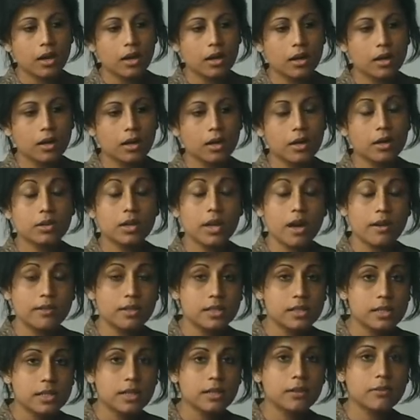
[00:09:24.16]
Uh,
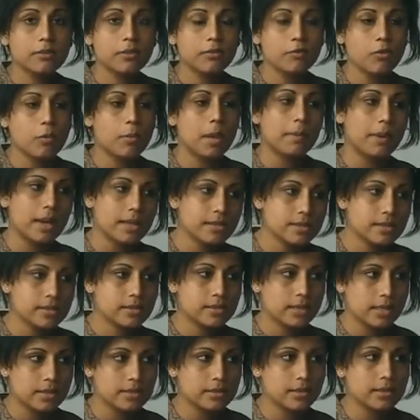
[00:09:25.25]
currently, for my master's
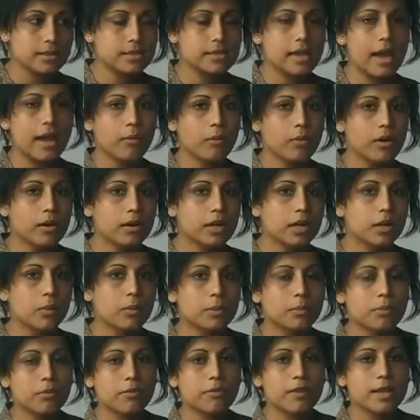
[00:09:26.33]
thesis, I'm working
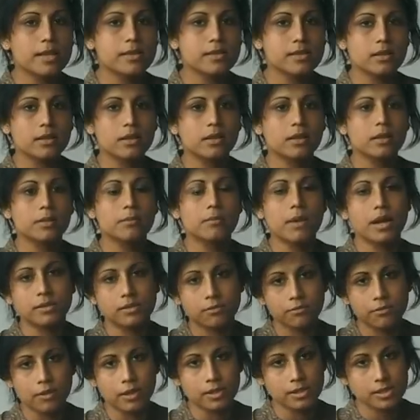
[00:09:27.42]
with Professor
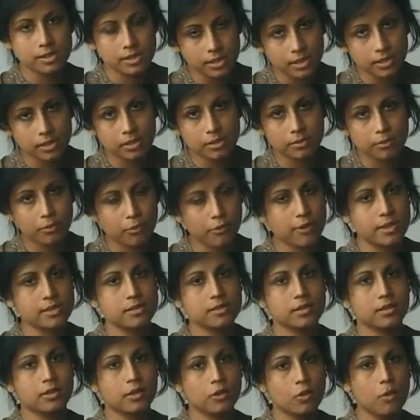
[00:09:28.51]
Maarten van Steen and
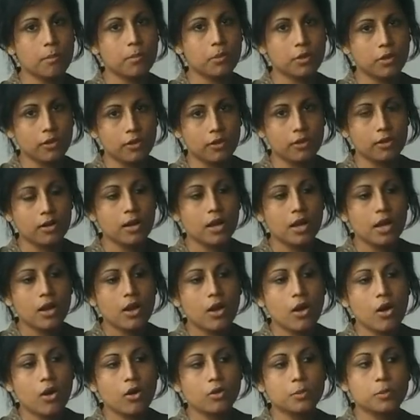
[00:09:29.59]
Professor Guillaume Pierre
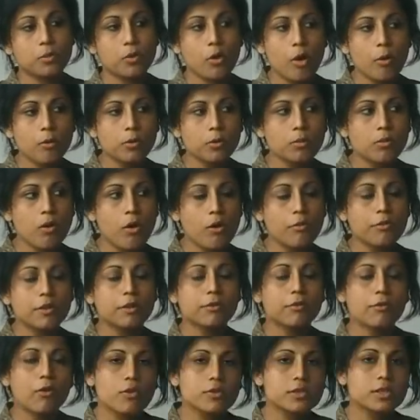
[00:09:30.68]
on the problem of
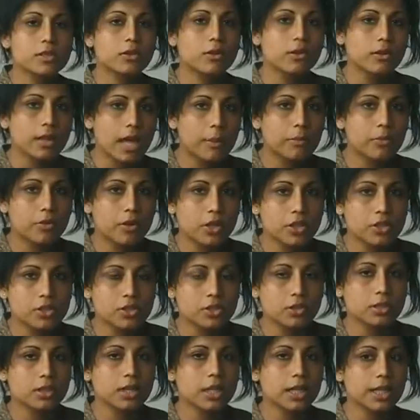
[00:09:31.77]
enforcing
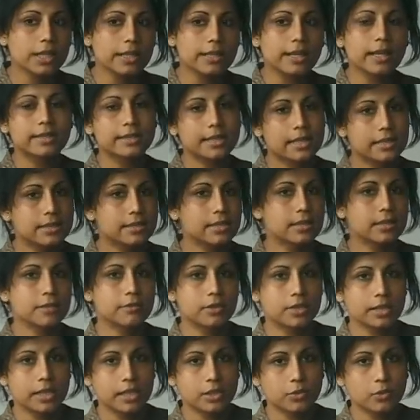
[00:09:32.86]
collaboration in content
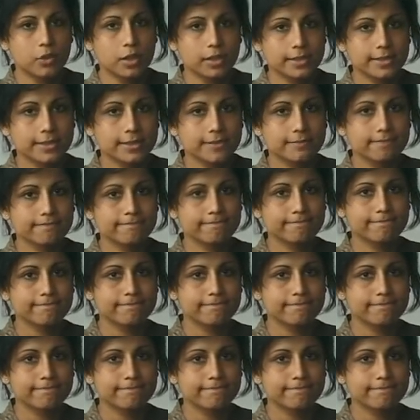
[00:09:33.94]
delivery networks.